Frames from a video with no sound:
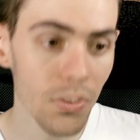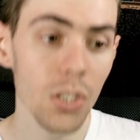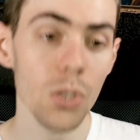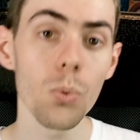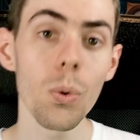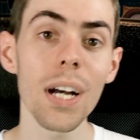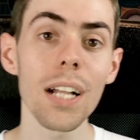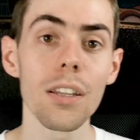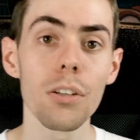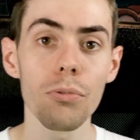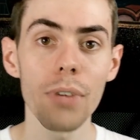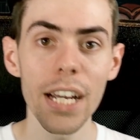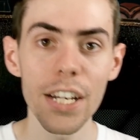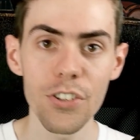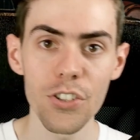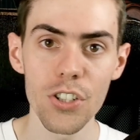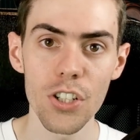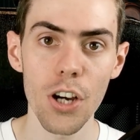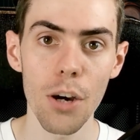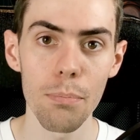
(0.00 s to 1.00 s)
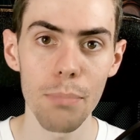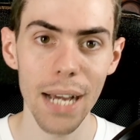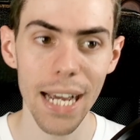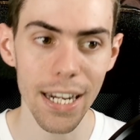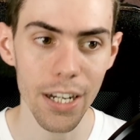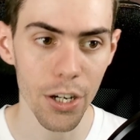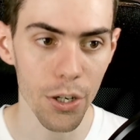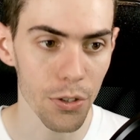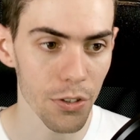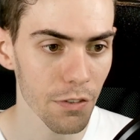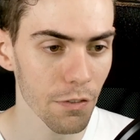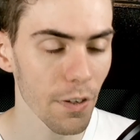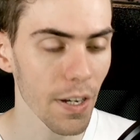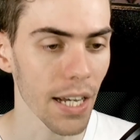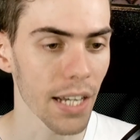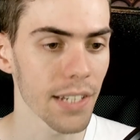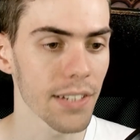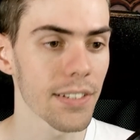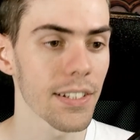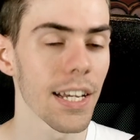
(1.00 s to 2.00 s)
Well, the ranged combat goes
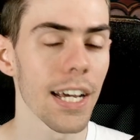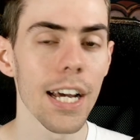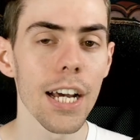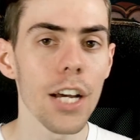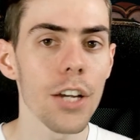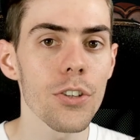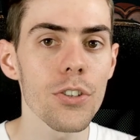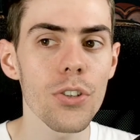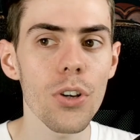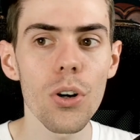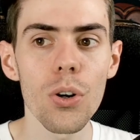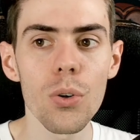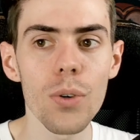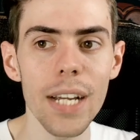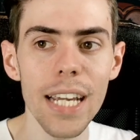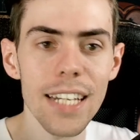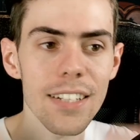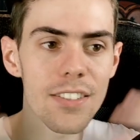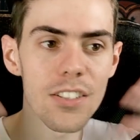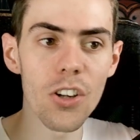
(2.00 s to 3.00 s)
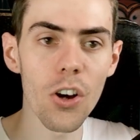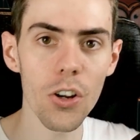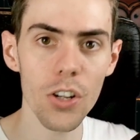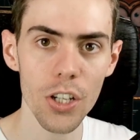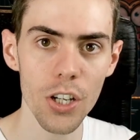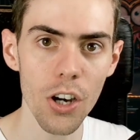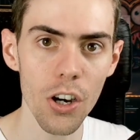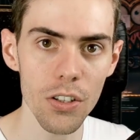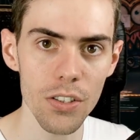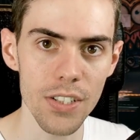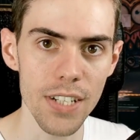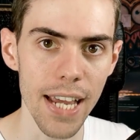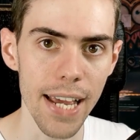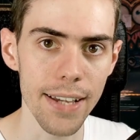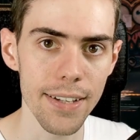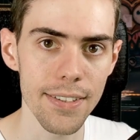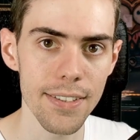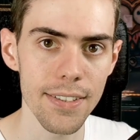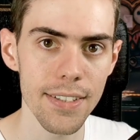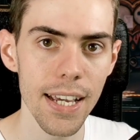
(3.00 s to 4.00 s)
first. So it's not a
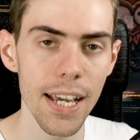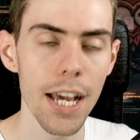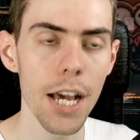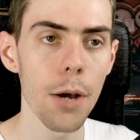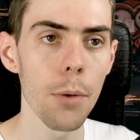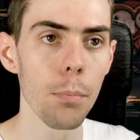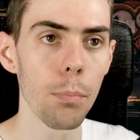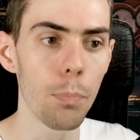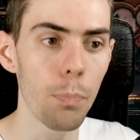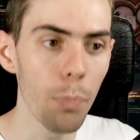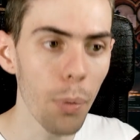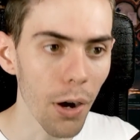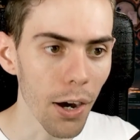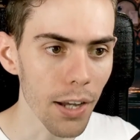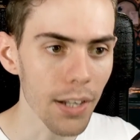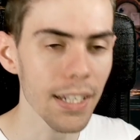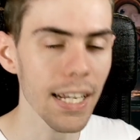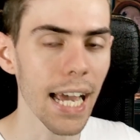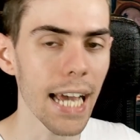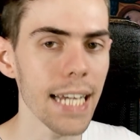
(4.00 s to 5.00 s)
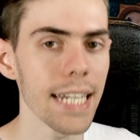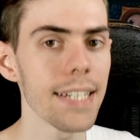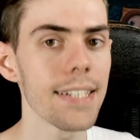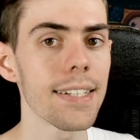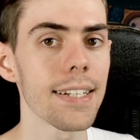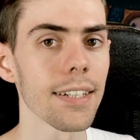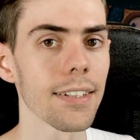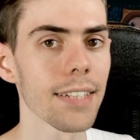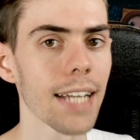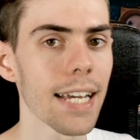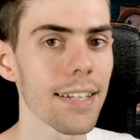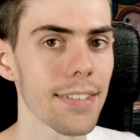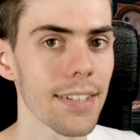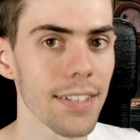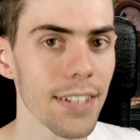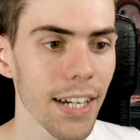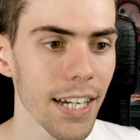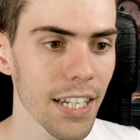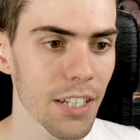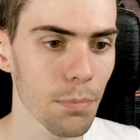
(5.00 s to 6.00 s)
contest, but A still gets a
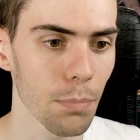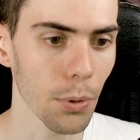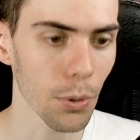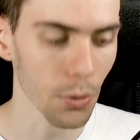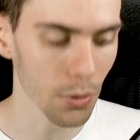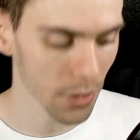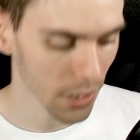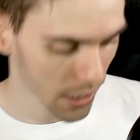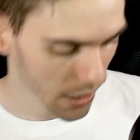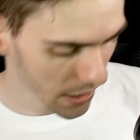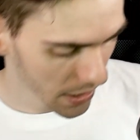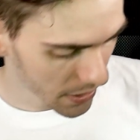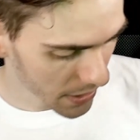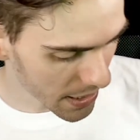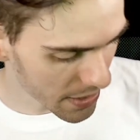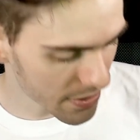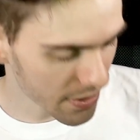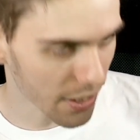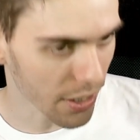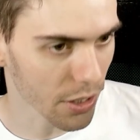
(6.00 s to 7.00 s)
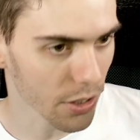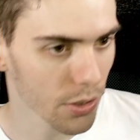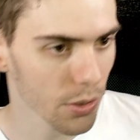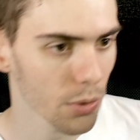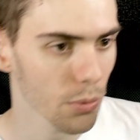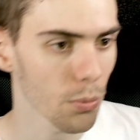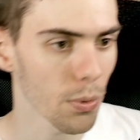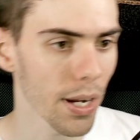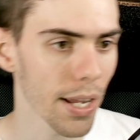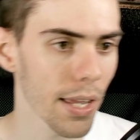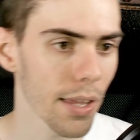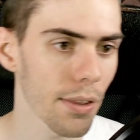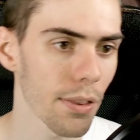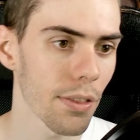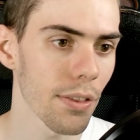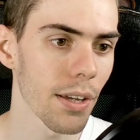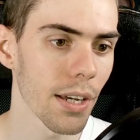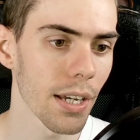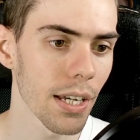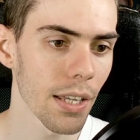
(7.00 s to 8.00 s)
dice pool. Let's go
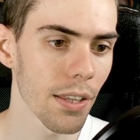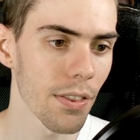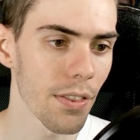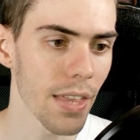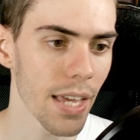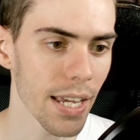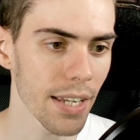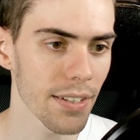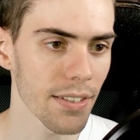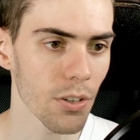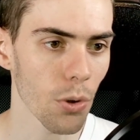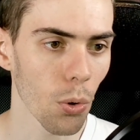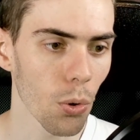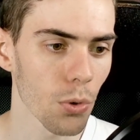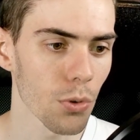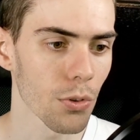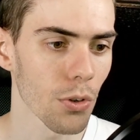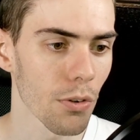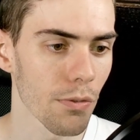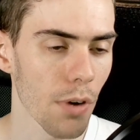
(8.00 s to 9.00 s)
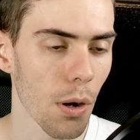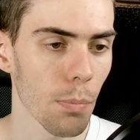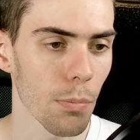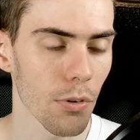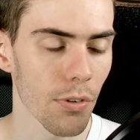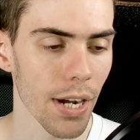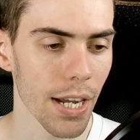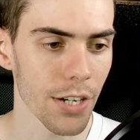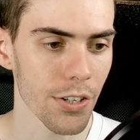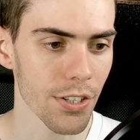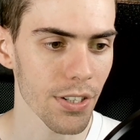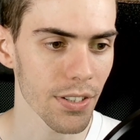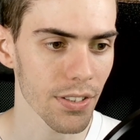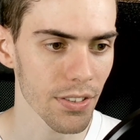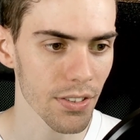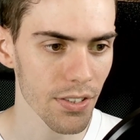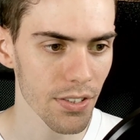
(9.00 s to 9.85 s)
with this order of operations.